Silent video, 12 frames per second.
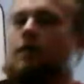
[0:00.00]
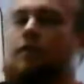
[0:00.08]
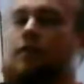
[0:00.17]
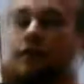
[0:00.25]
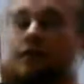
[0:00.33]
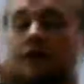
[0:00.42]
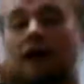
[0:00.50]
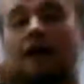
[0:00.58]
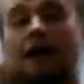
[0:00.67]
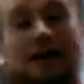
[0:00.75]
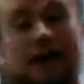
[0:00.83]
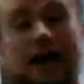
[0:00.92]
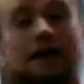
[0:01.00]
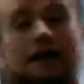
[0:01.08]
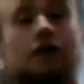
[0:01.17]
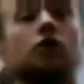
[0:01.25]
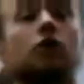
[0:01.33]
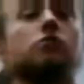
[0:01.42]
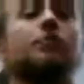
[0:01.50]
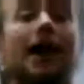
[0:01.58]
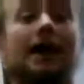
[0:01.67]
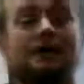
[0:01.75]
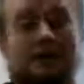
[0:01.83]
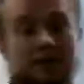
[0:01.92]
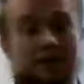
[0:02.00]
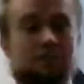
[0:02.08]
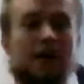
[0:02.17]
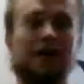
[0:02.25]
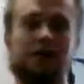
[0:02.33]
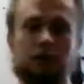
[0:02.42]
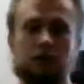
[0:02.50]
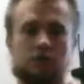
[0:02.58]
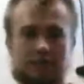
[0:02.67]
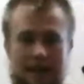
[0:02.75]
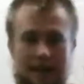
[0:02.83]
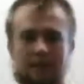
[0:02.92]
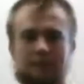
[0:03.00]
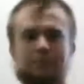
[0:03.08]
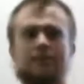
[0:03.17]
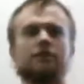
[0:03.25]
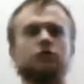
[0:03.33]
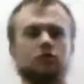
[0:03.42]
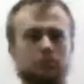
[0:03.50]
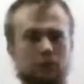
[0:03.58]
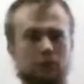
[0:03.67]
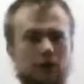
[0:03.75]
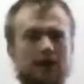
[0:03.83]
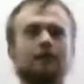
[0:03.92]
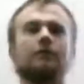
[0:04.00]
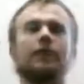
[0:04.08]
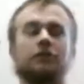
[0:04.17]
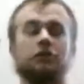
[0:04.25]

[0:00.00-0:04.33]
This kind of, again, goes back to this mental state, mental brain, like your